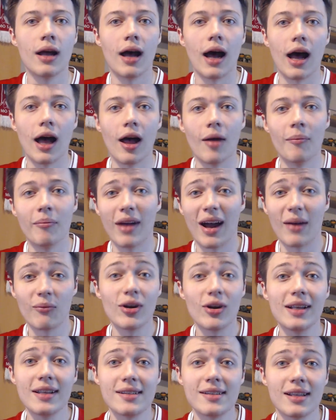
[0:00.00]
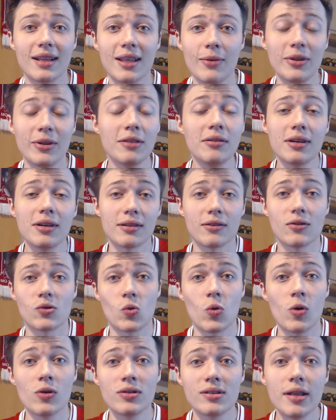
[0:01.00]
And realistically, when you look at the
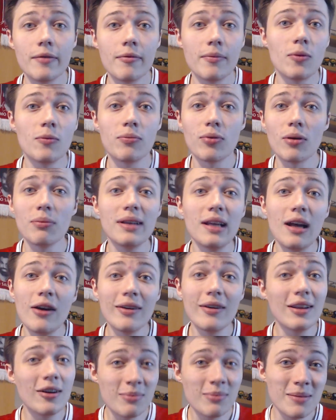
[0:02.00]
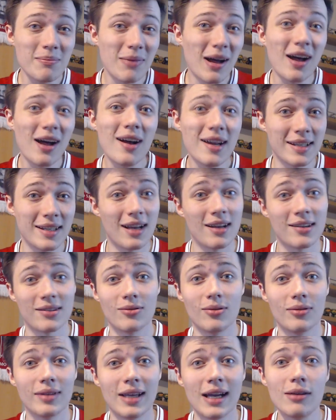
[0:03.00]
squads, Liverpool probably are a little bit behind
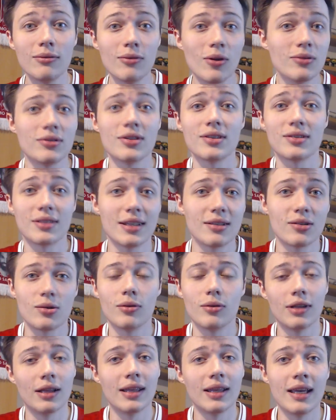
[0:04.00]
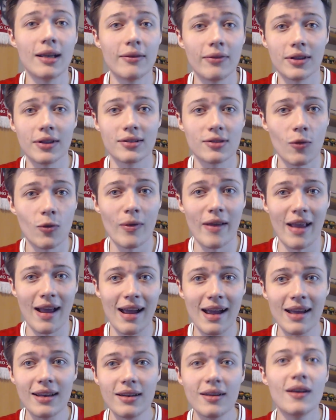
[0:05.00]
Arsenal now, not just in sort of the league finish that we
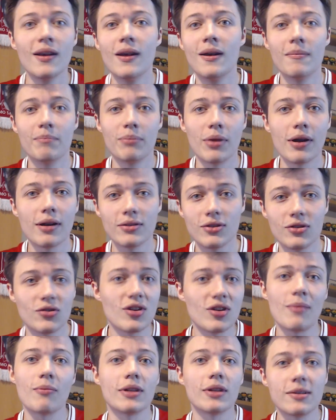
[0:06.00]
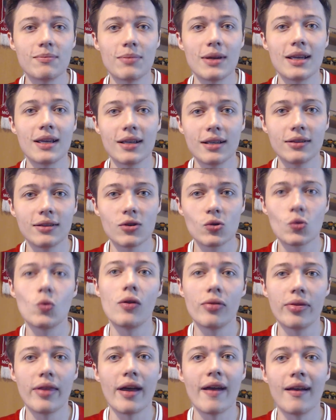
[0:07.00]
had, but just generally speaking, the
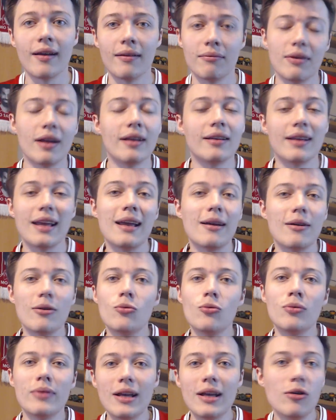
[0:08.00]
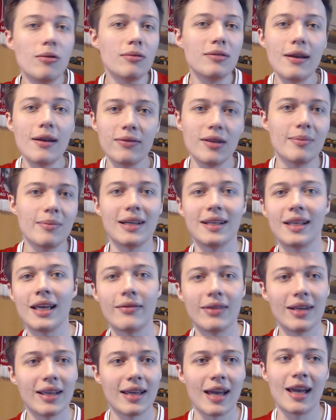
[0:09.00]
squad there. It'll definitely be an
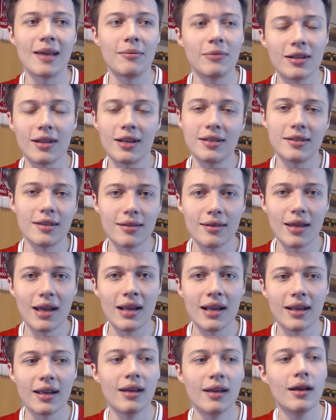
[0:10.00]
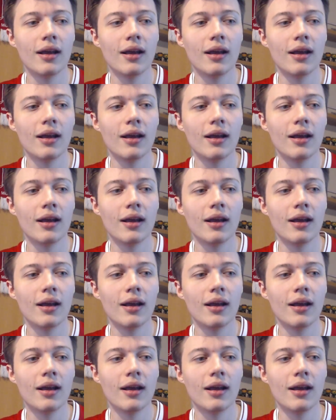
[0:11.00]
even game, you'd like to think.